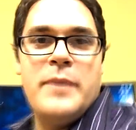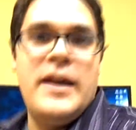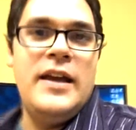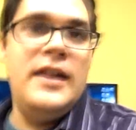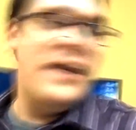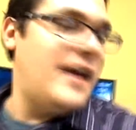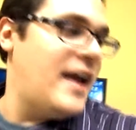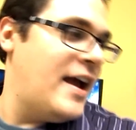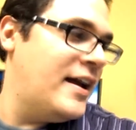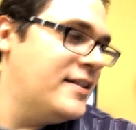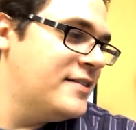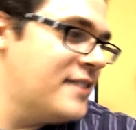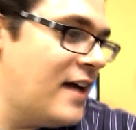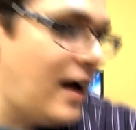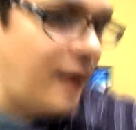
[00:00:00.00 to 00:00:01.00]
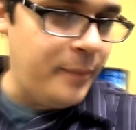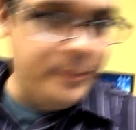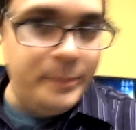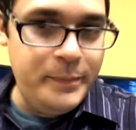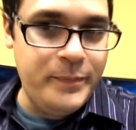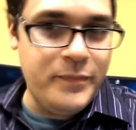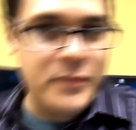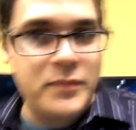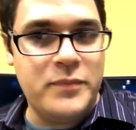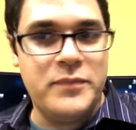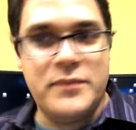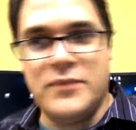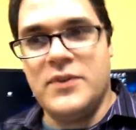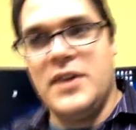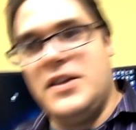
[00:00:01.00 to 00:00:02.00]
Me, and
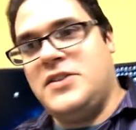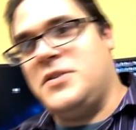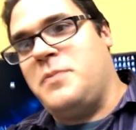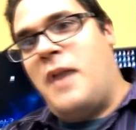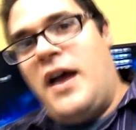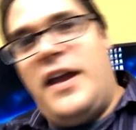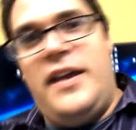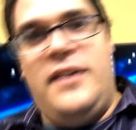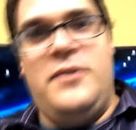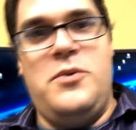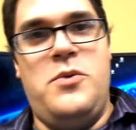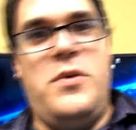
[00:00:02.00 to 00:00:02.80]
it's my